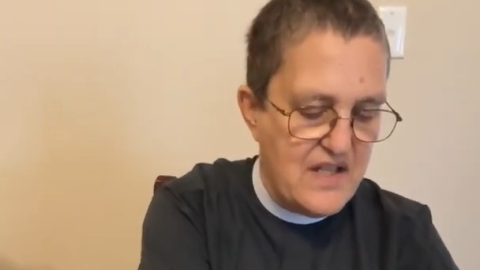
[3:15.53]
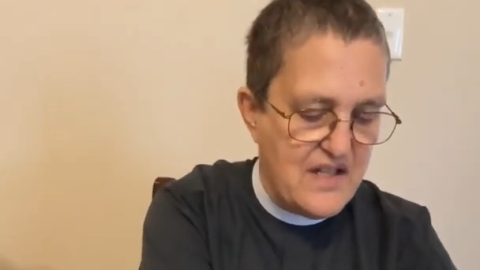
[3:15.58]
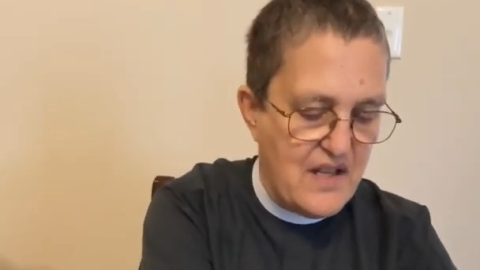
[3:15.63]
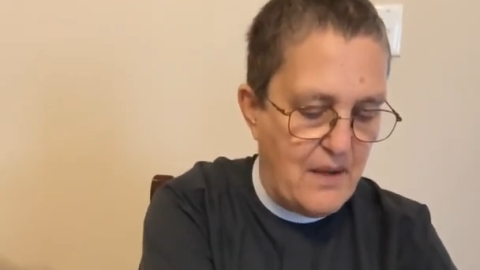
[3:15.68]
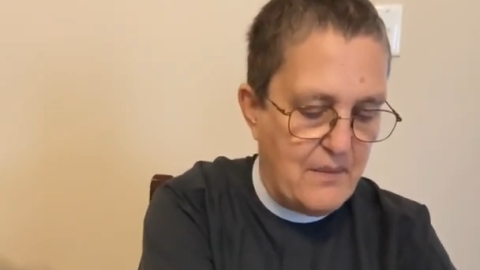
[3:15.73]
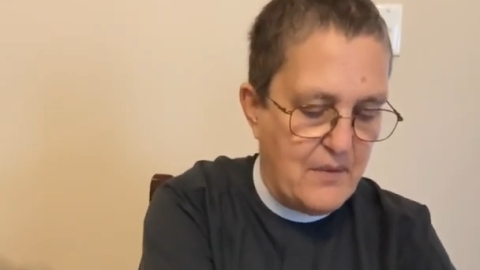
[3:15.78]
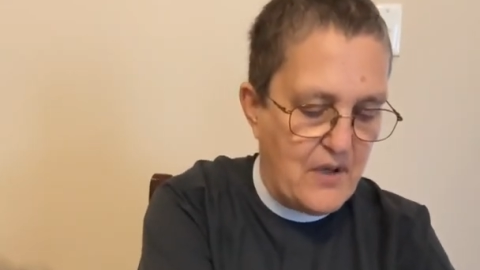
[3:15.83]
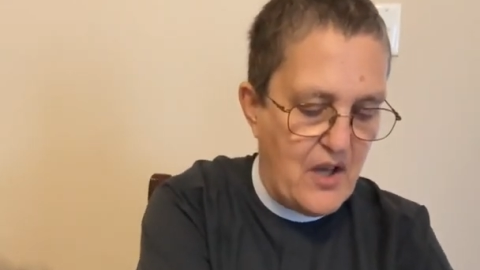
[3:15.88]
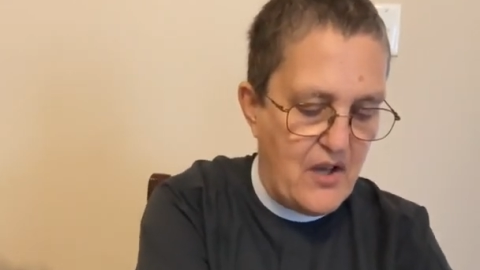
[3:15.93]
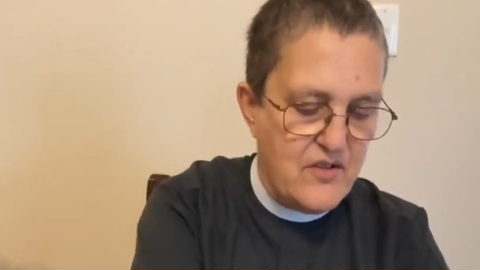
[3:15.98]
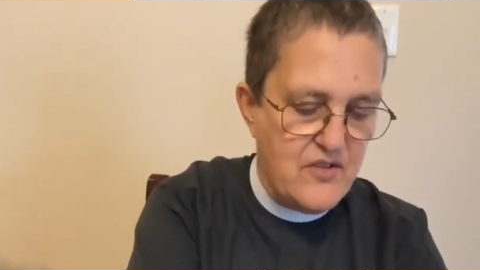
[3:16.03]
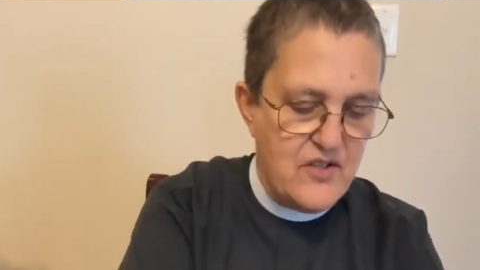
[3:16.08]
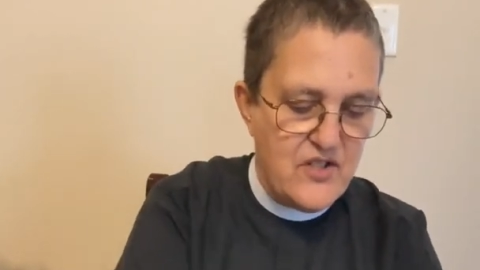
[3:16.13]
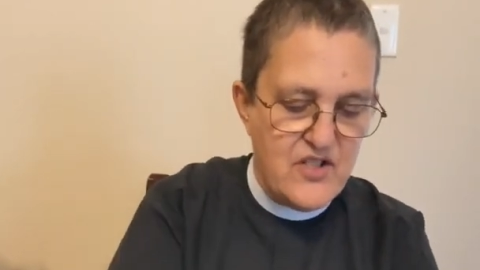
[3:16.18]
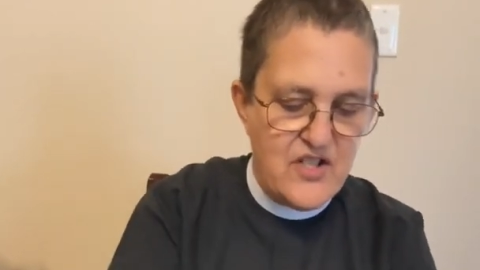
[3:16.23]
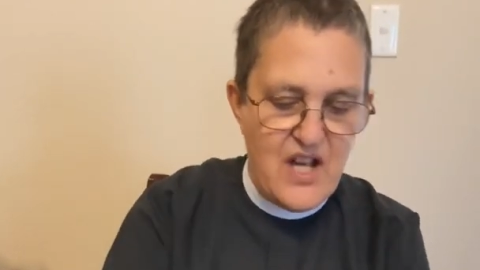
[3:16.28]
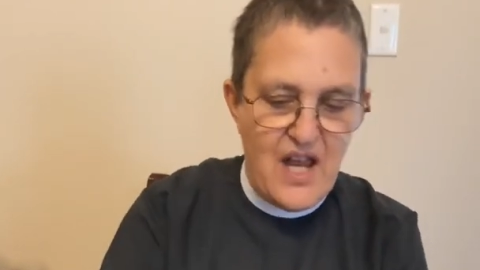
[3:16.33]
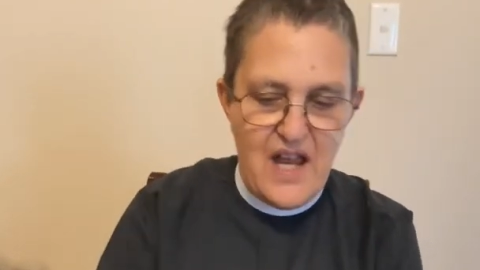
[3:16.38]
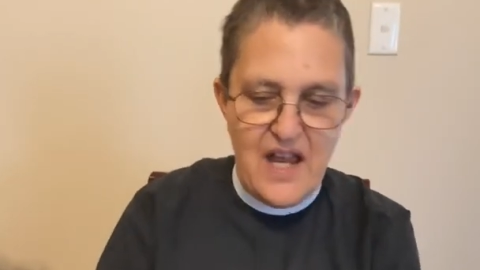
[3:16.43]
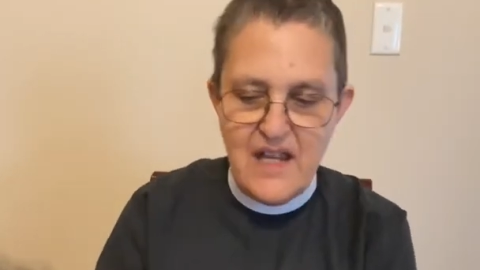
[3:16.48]
I'm going to
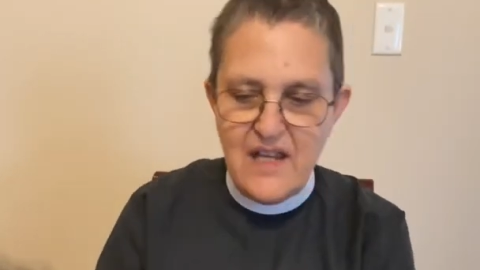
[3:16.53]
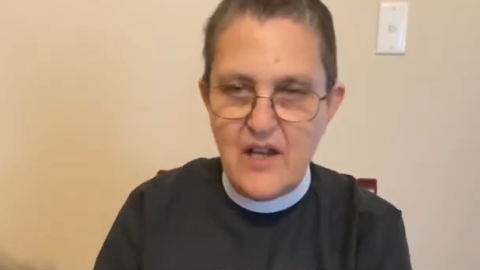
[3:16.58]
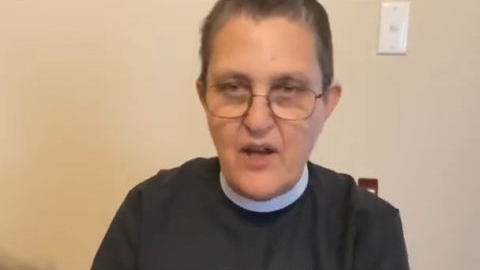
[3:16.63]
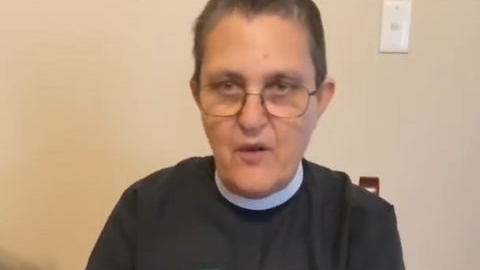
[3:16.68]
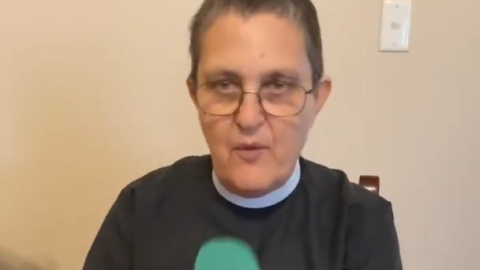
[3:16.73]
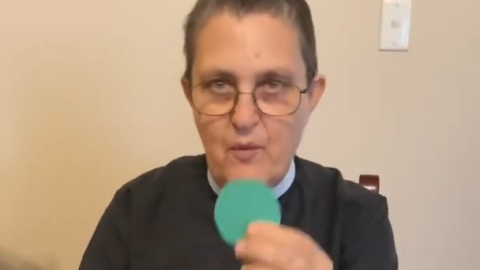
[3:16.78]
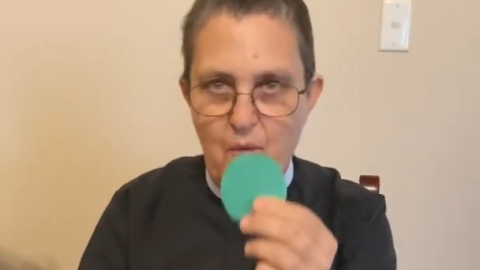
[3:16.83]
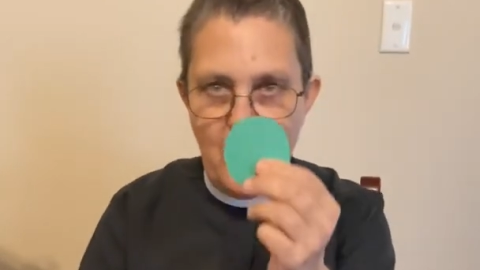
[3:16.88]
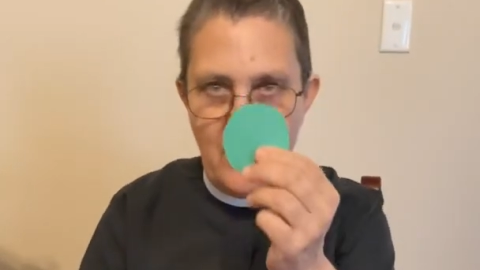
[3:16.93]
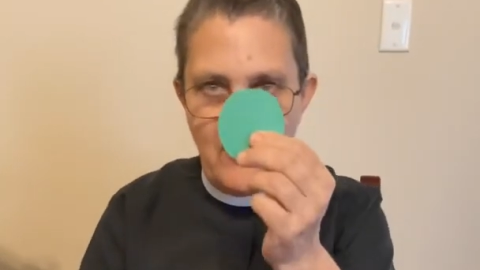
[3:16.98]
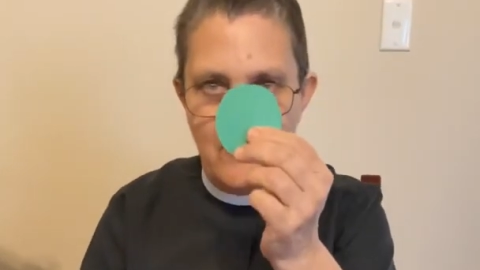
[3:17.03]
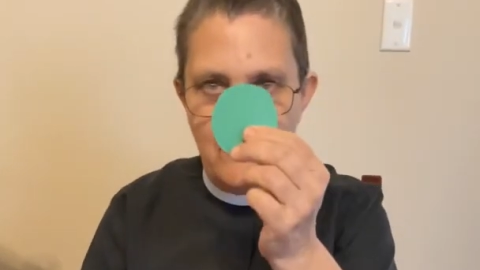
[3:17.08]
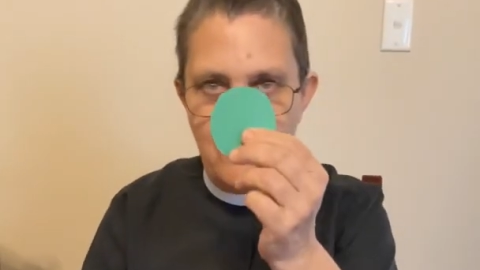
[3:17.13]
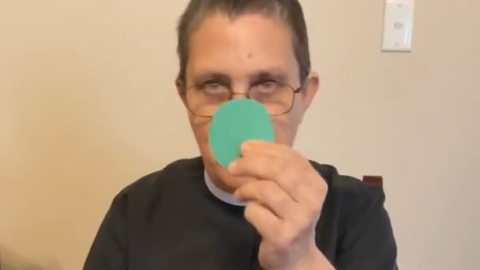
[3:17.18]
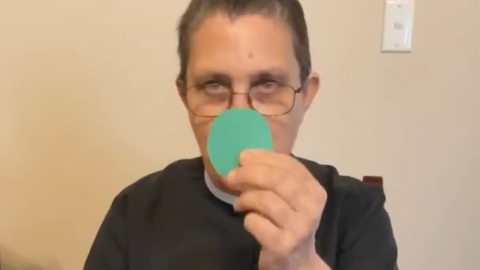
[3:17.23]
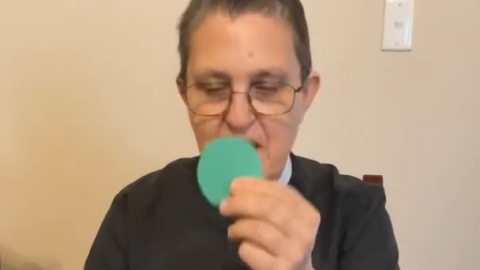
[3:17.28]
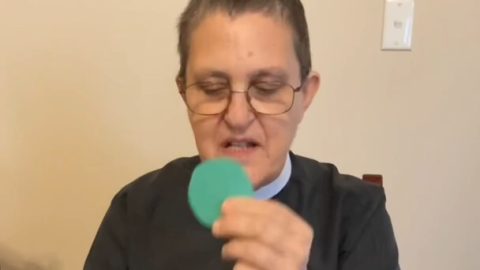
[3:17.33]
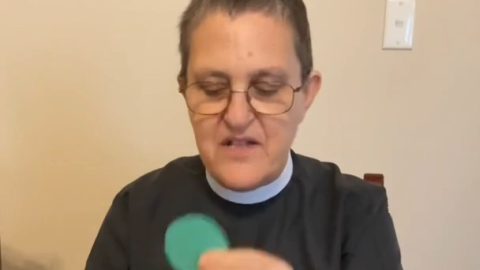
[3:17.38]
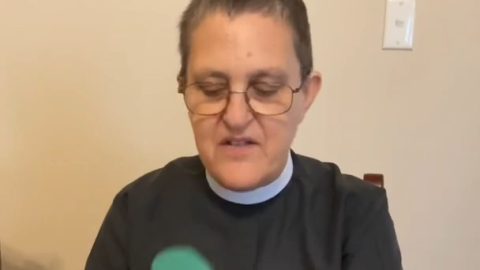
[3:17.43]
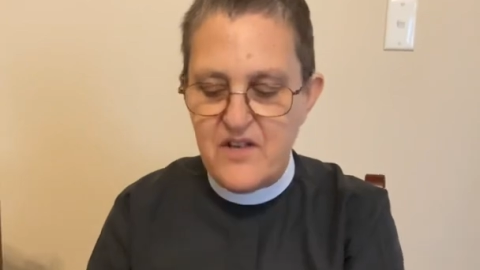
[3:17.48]
take one of
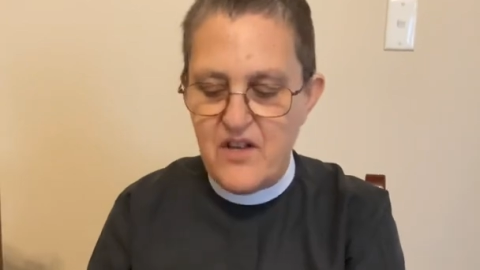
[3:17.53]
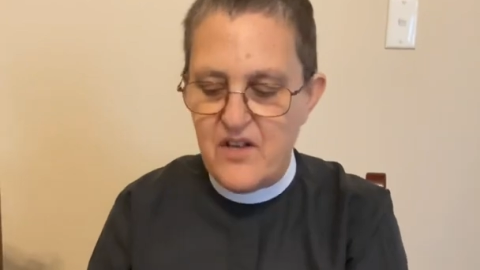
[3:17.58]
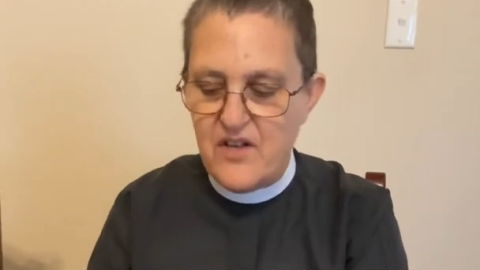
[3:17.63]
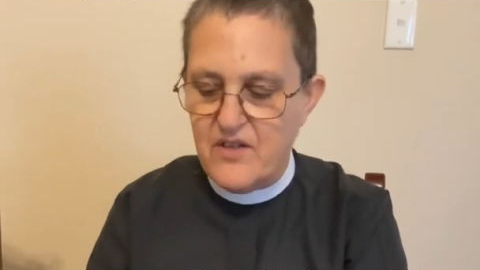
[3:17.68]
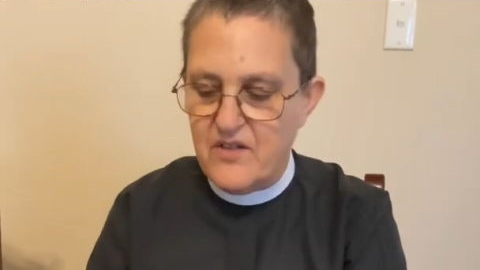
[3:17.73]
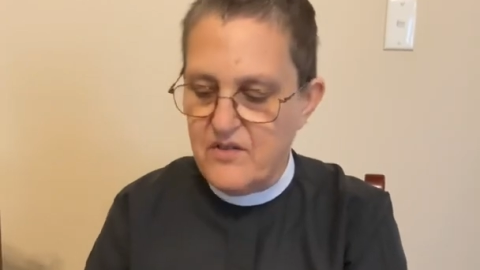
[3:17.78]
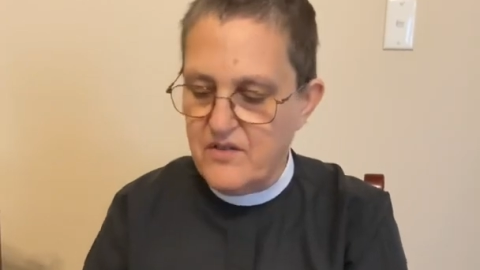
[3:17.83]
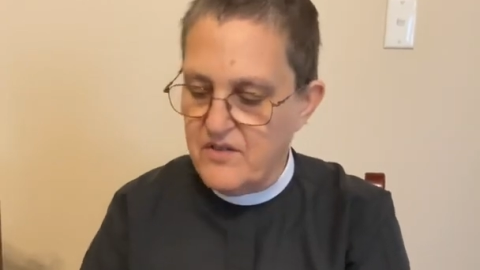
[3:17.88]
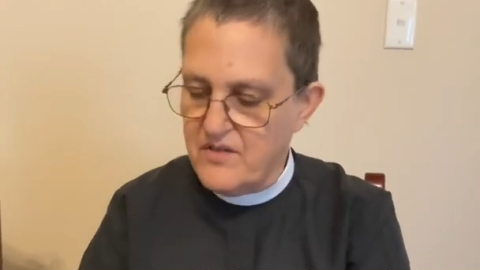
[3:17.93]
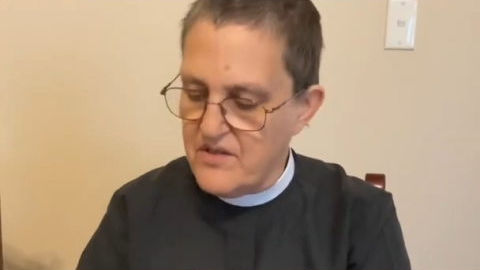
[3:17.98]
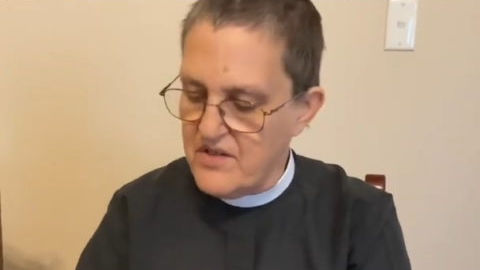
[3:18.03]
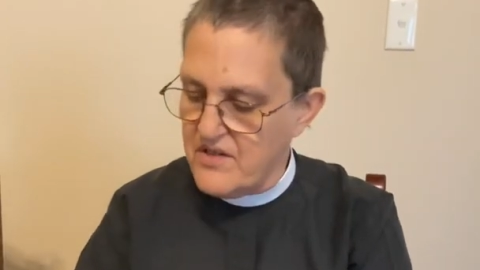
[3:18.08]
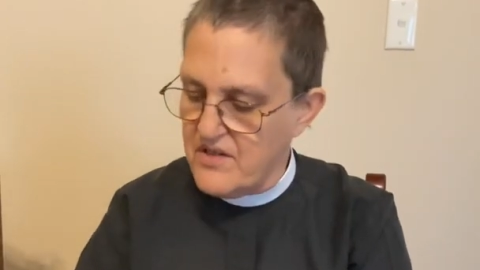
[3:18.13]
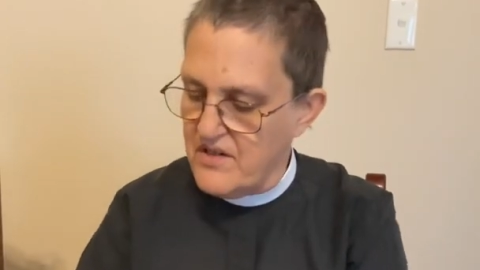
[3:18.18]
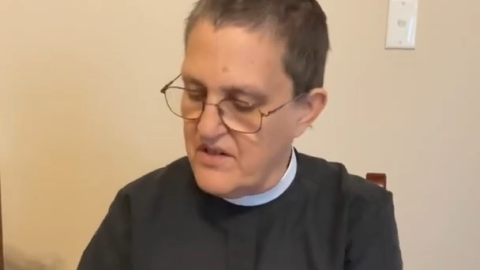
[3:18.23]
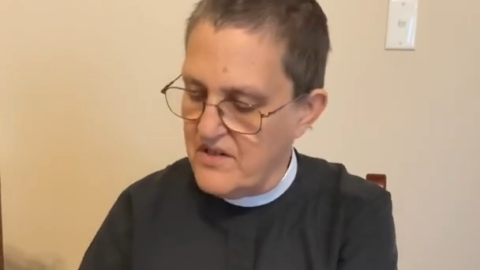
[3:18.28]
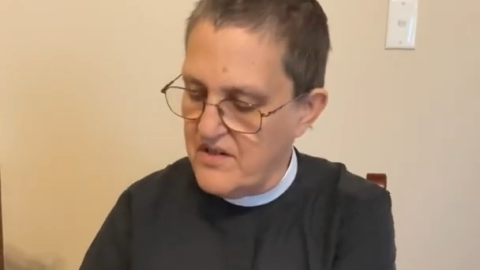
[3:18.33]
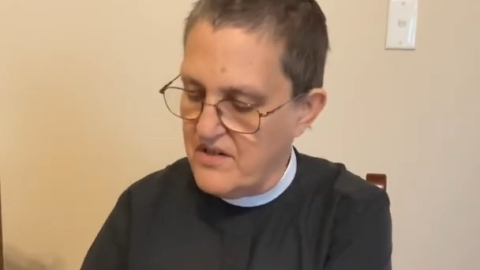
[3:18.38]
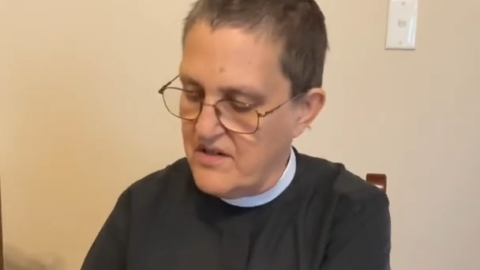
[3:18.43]
my circles